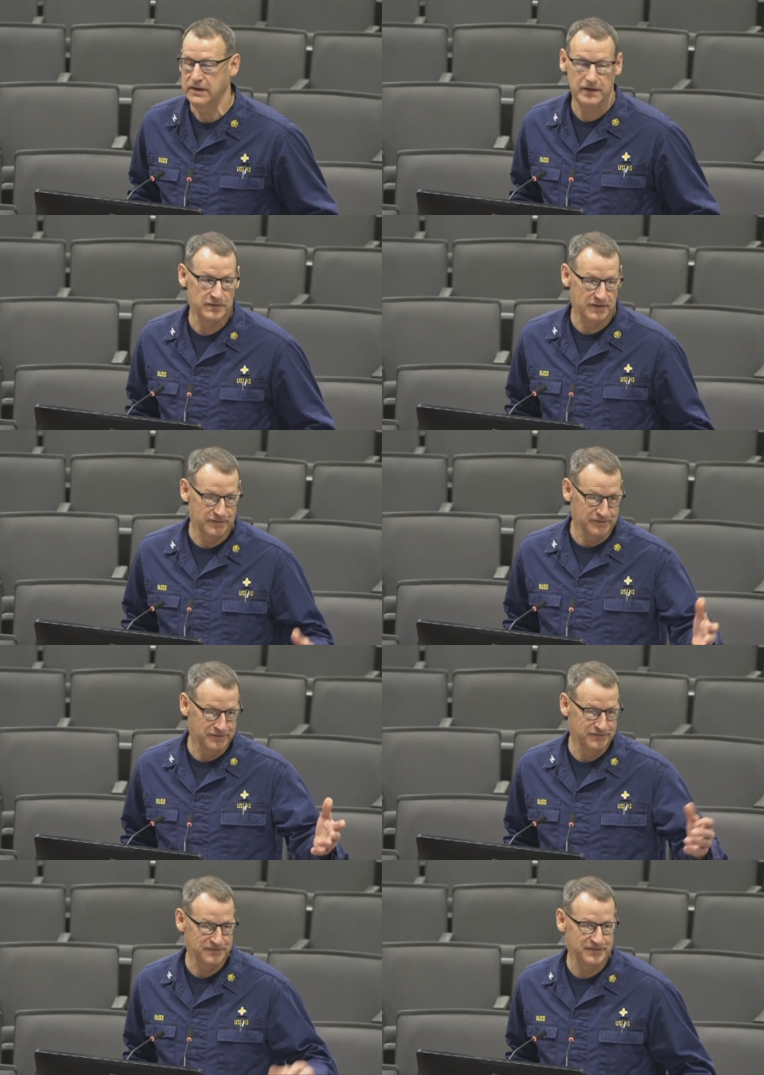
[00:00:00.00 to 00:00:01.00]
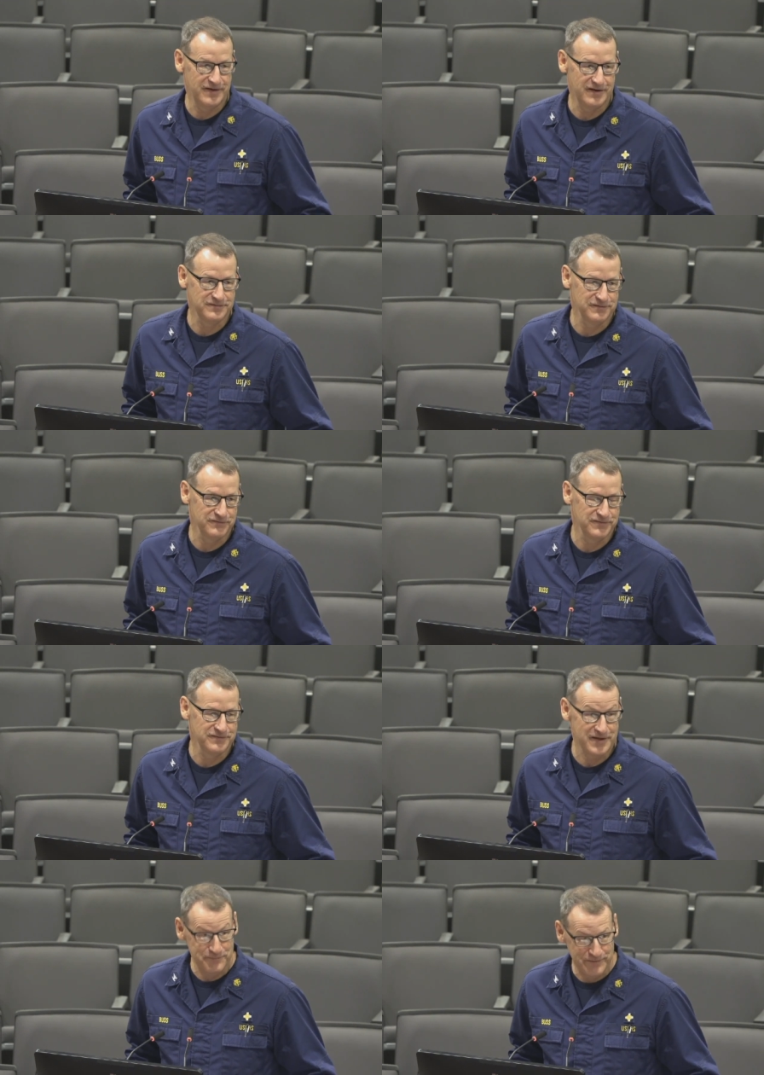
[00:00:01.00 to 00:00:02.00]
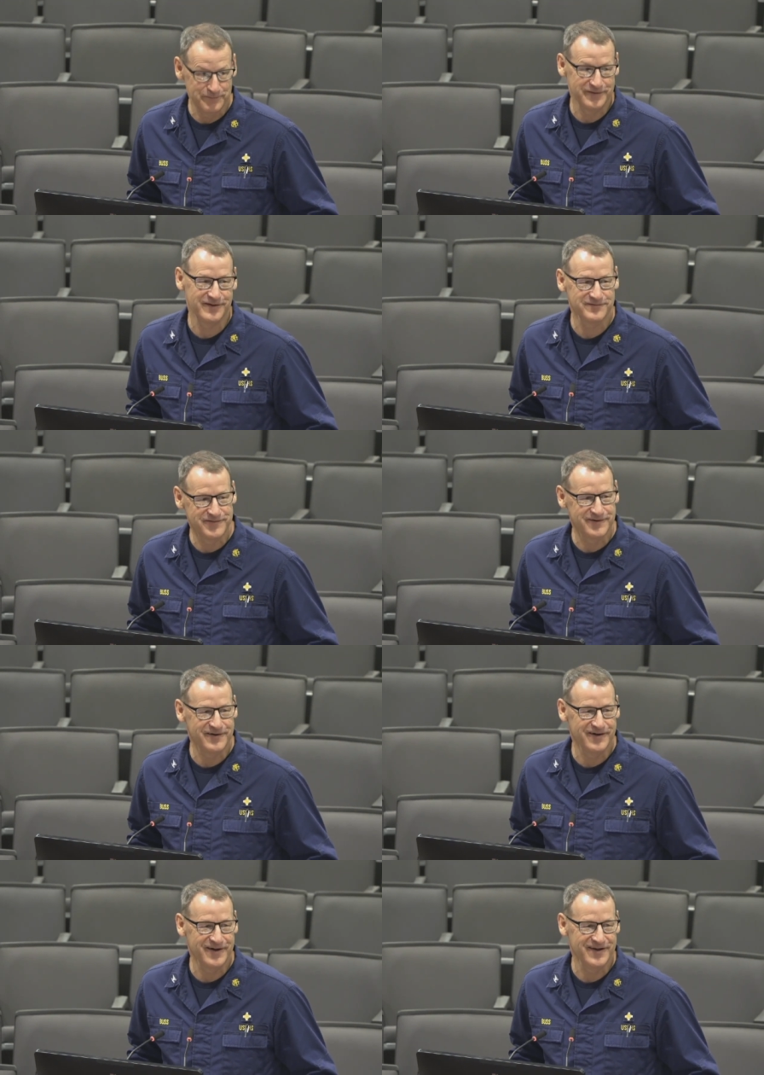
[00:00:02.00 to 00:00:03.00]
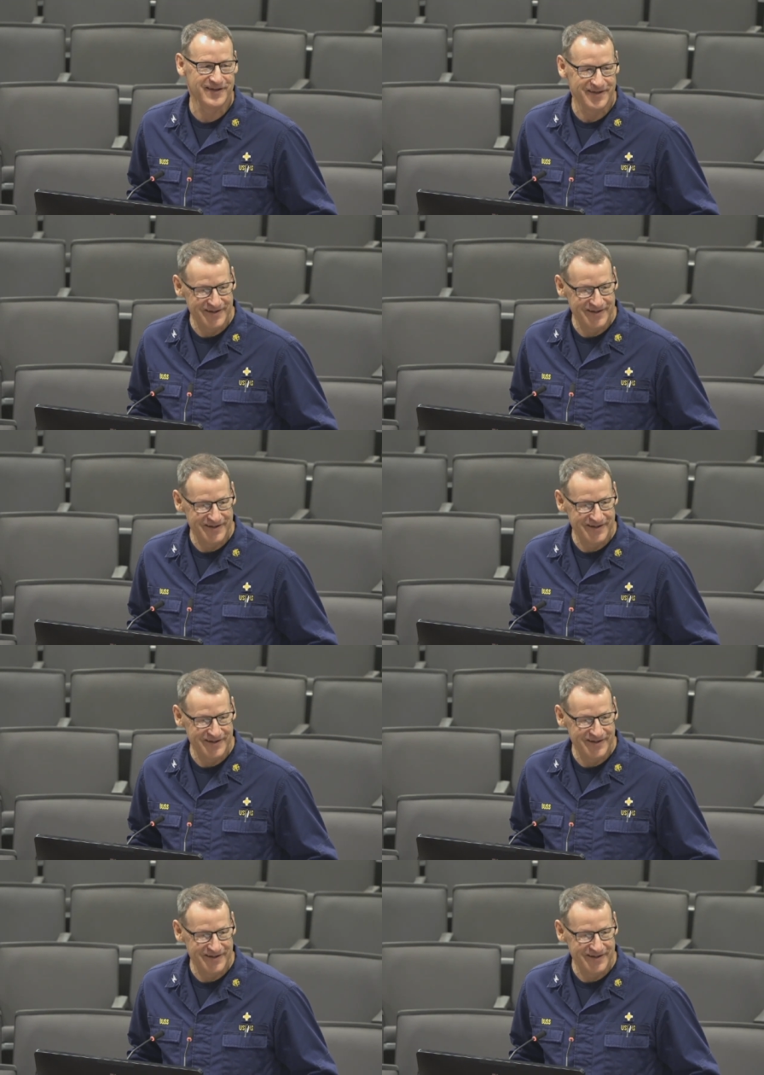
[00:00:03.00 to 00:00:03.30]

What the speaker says: And as Lindsay said, I serve as state public health veterinarian